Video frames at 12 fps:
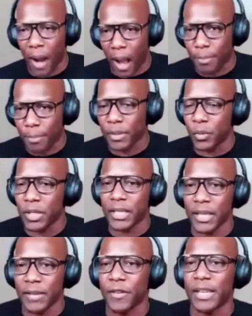probably would
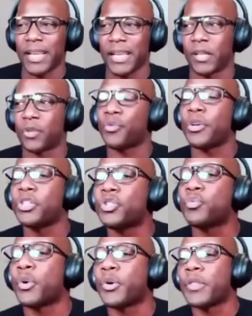have given it a
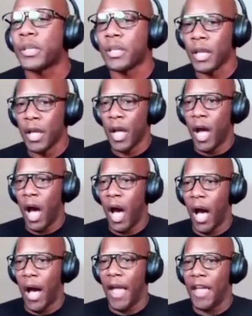cringeworthy
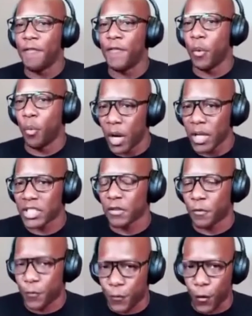if it
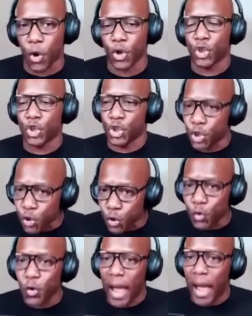wasn't for
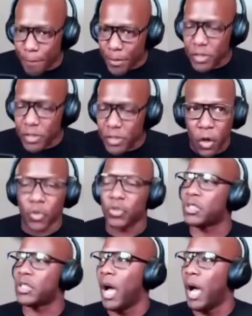two
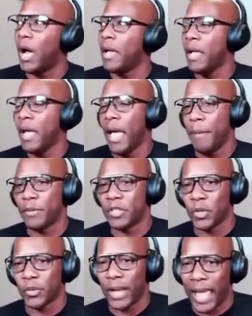episodes,
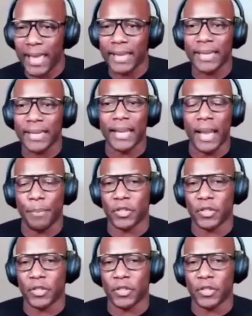episode 8 and